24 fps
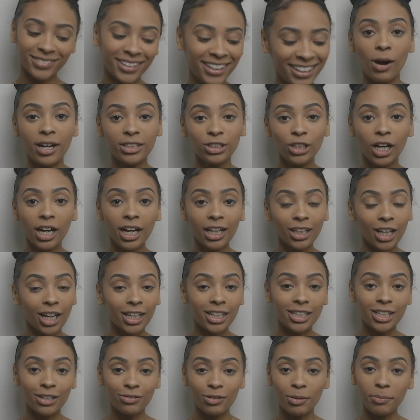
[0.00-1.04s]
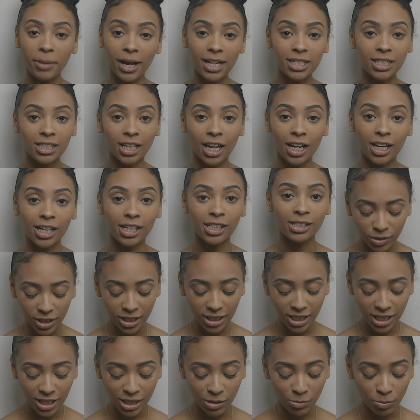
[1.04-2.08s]
I try a lot of different mascara.
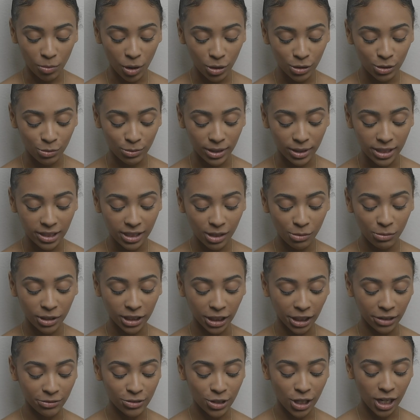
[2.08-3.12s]
This is the most recent one I've